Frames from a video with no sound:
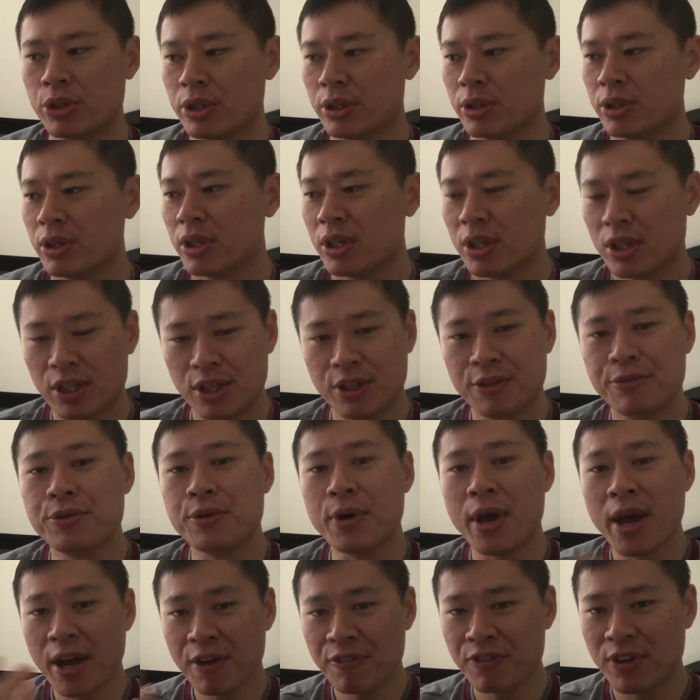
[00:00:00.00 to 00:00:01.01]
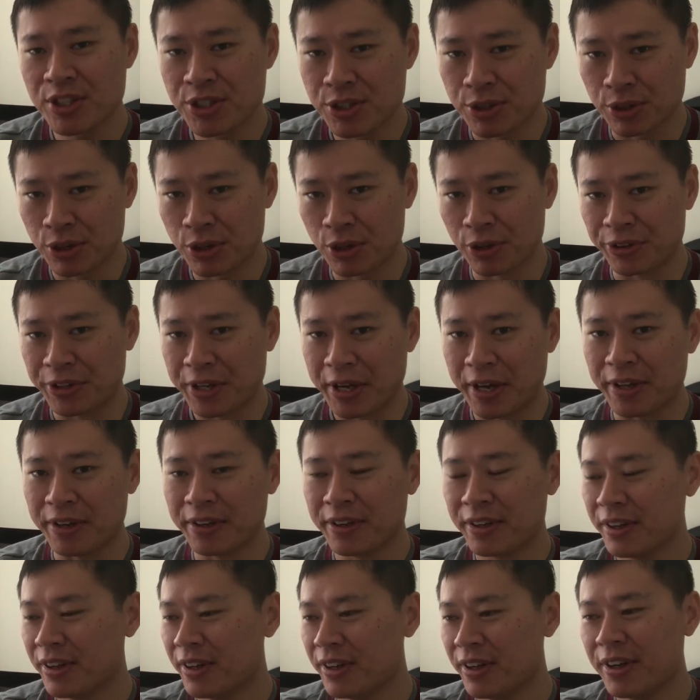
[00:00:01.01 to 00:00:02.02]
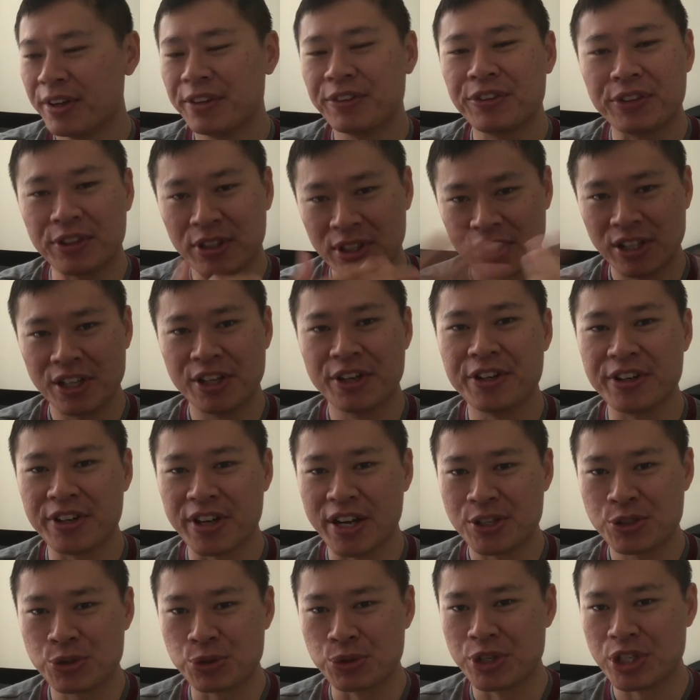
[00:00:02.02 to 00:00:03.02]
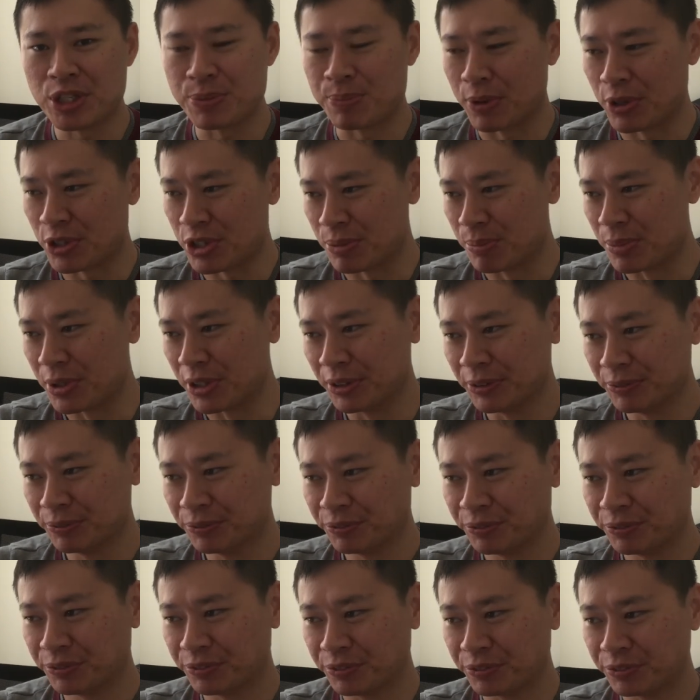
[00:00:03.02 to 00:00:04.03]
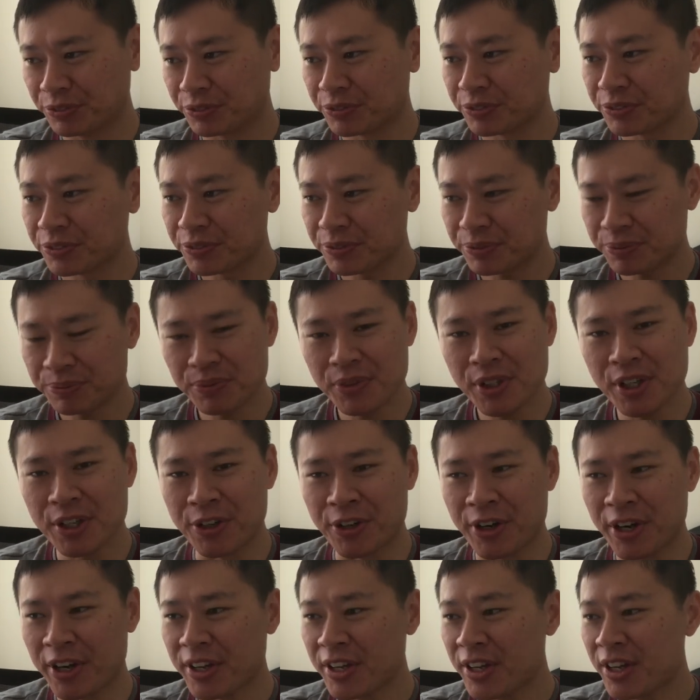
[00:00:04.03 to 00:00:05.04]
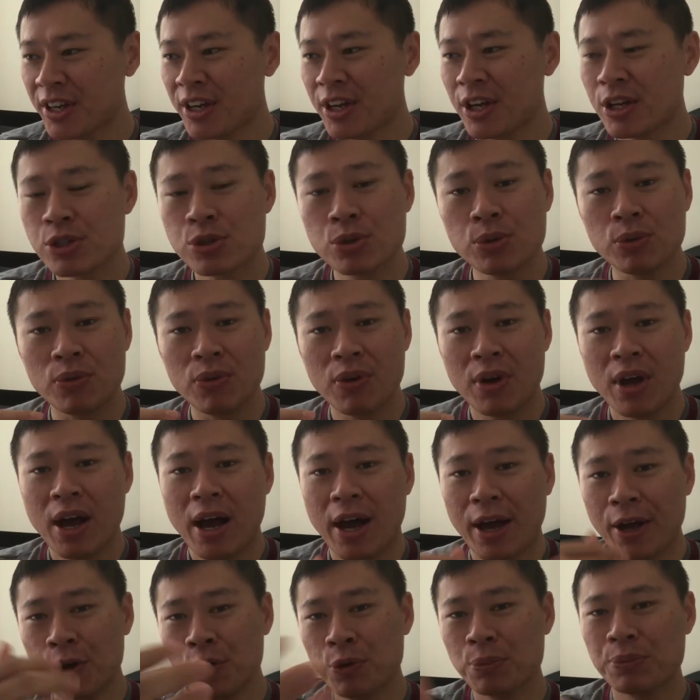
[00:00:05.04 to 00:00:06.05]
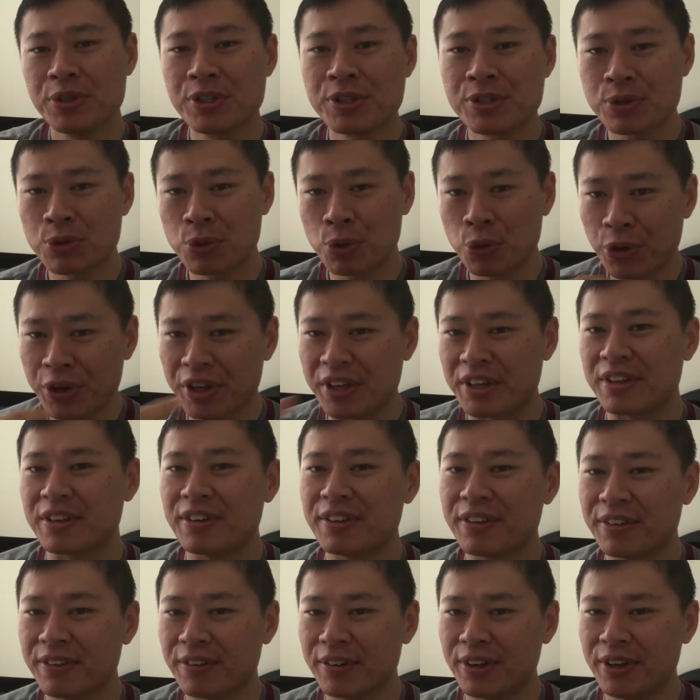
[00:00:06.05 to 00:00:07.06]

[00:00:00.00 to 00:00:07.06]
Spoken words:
in it. If you have unsecured debt, clear it as soon as possible. Correct. So I hope this quick